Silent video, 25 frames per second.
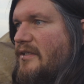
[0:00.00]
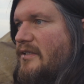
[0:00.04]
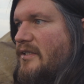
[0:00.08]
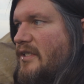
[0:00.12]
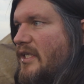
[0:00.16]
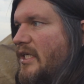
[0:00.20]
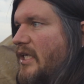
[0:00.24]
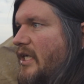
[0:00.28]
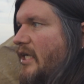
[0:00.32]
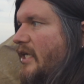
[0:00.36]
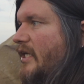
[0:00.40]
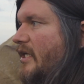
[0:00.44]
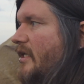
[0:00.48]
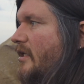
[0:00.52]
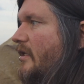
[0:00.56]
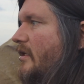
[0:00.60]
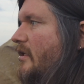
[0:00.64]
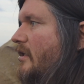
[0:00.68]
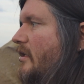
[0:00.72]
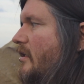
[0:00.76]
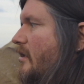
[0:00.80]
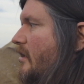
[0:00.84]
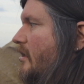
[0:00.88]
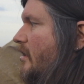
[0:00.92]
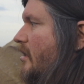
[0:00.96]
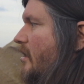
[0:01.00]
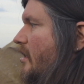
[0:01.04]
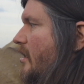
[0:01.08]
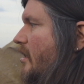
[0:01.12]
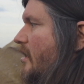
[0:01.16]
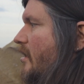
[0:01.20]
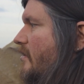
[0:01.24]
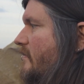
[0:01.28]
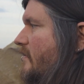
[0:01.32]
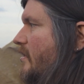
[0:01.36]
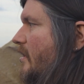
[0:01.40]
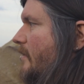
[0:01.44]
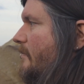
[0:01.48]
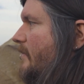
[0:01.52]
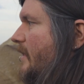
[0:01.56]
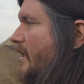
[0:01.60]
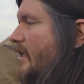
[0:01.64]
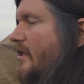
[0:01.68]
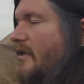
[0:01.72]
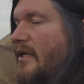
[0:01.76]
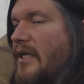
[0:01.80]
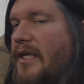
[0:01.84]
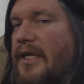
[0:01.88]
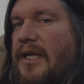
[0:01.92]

Tonight I've come down